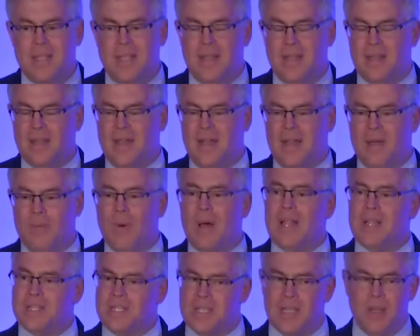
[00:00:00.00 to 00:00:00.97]
And
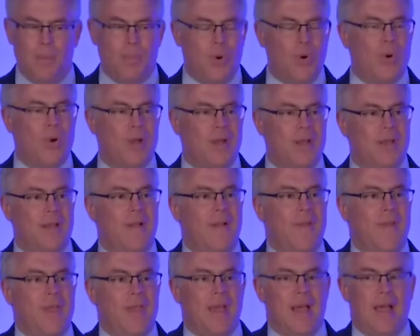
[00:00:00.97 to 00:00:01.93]
while it's still important,
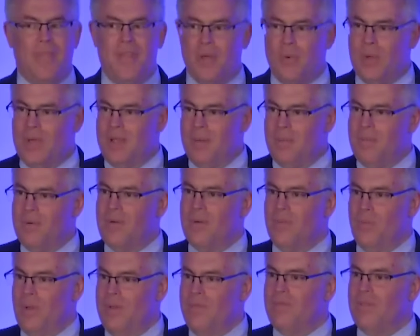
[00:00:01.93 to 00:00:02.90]
I think
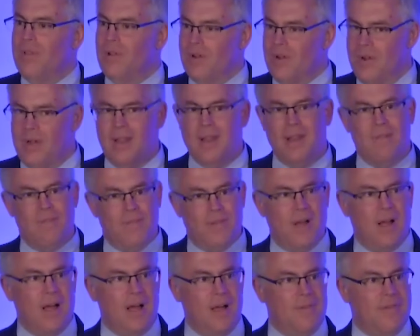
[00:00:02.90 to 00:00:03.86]
we've learned and
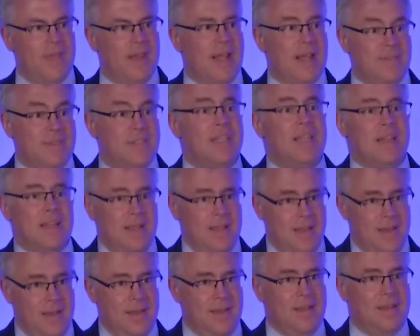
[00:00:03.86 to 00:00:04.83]
evolved, and I've seen it
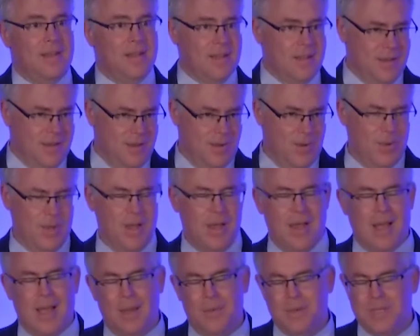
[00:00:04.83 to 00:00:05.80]
in
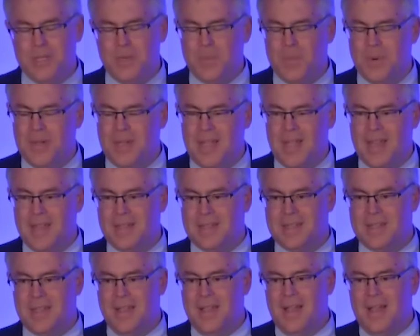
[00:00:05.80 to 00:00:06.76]
highway
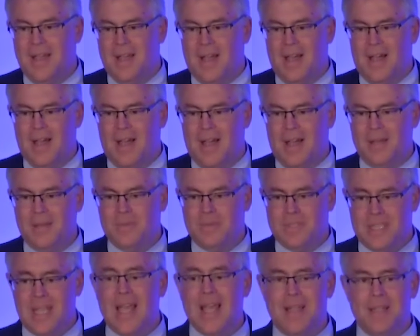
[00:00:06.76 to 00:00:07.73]
superintendents
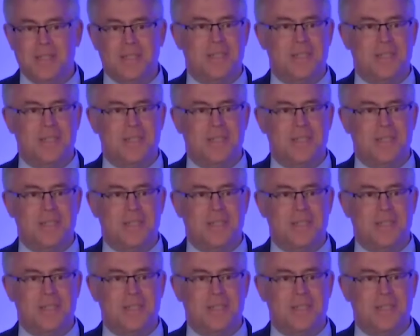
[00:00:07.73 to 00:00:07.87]
since.